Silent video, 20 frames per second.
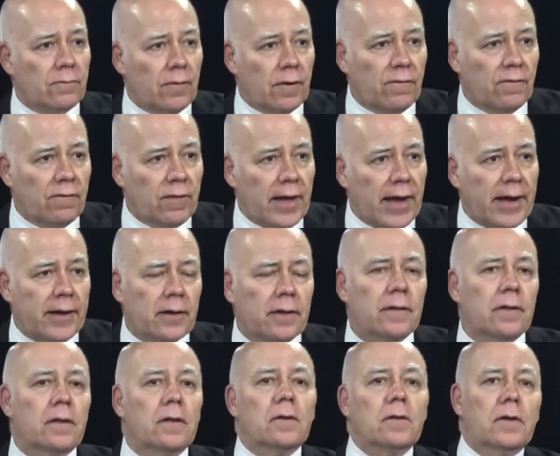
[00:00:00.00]
of, of that,
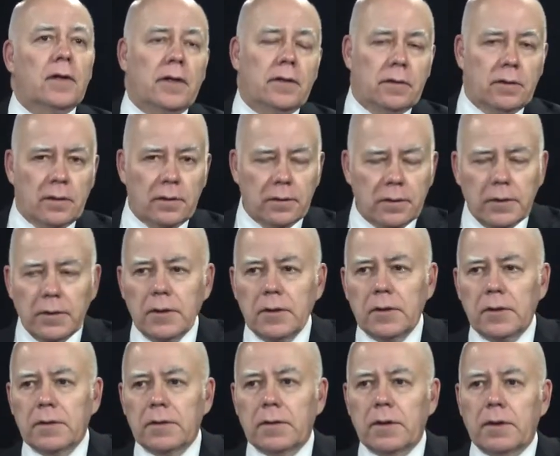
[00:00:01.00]
and the and the
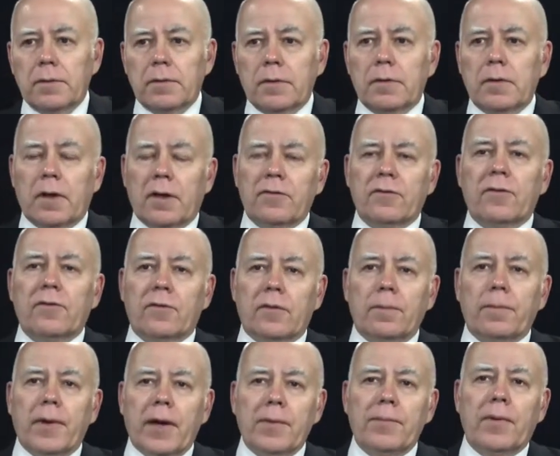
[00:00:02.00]
uh, not just the
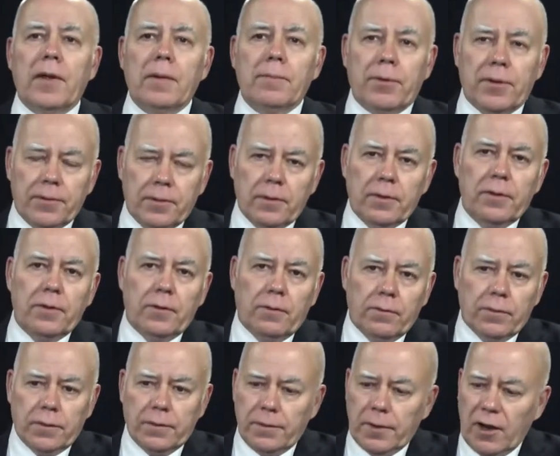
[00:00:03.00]
pipeline, but the you
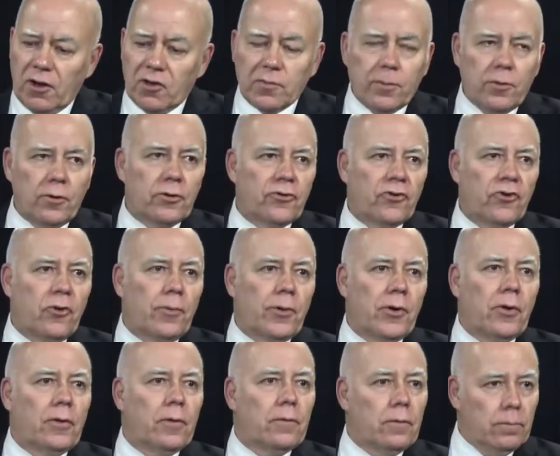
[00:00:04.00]
know the export
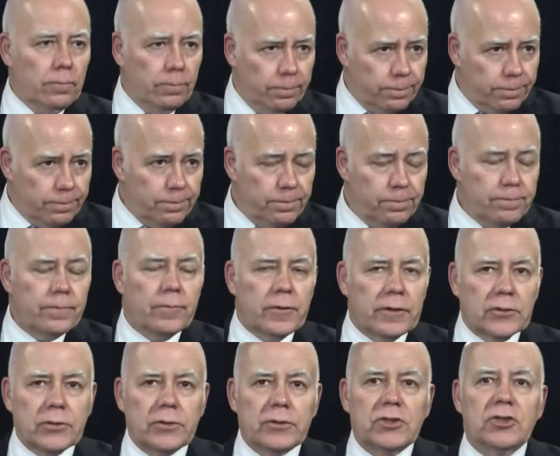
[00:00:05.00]
terminal,
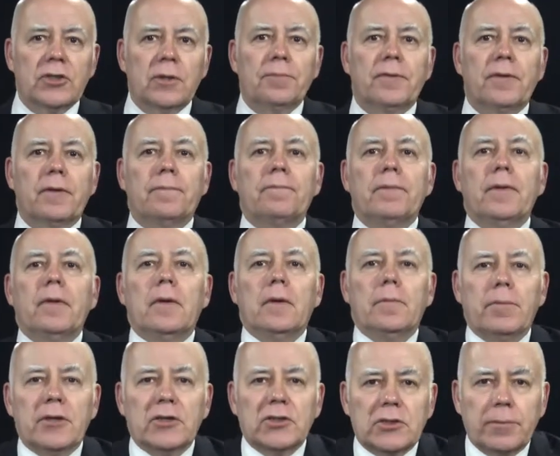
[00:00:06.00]
which would ship the
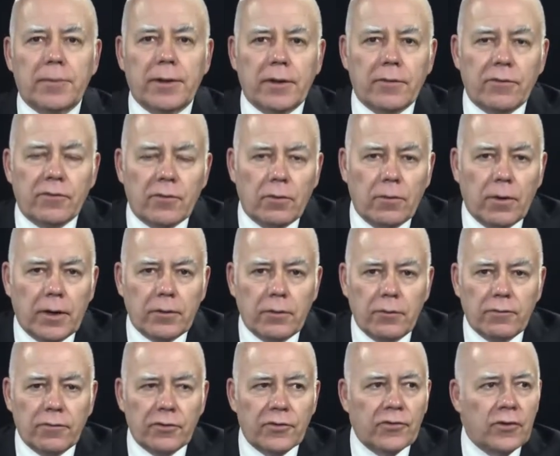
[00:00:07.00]
bitumen and so on
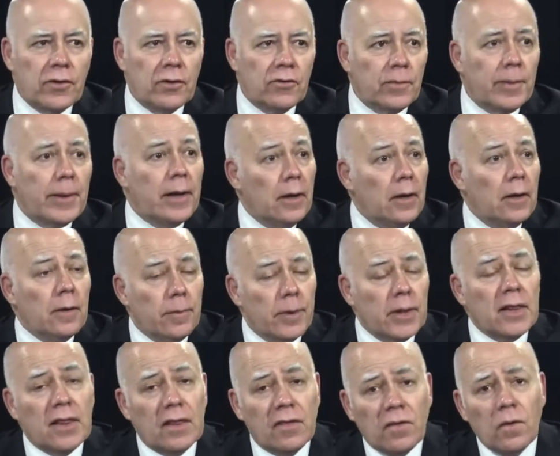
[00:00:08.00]
overseas. But
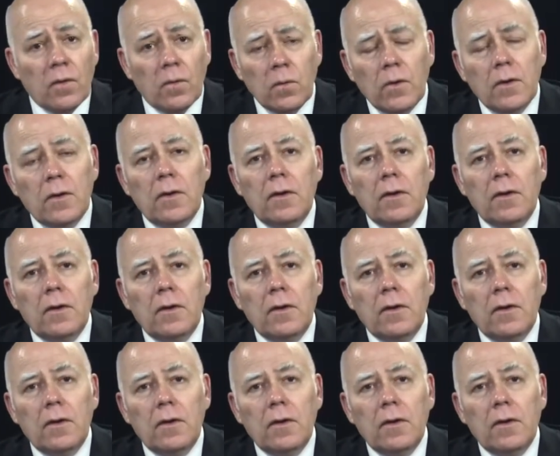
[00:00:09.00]
but so